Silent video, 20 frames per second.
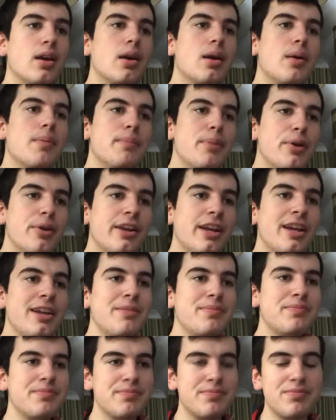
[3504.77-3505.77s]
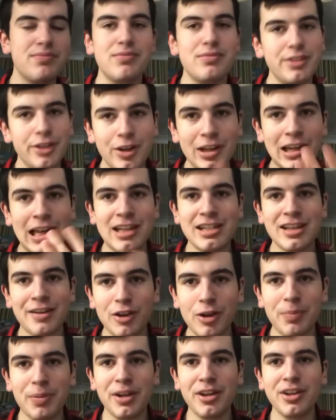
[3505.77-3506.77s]
Pookie, you're allowed to have
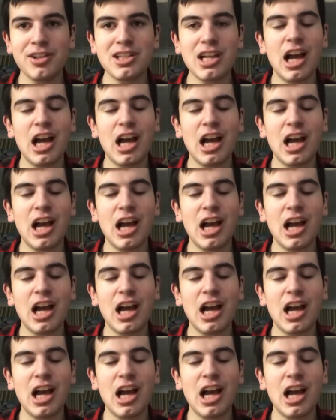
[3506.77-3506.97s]
your opinions.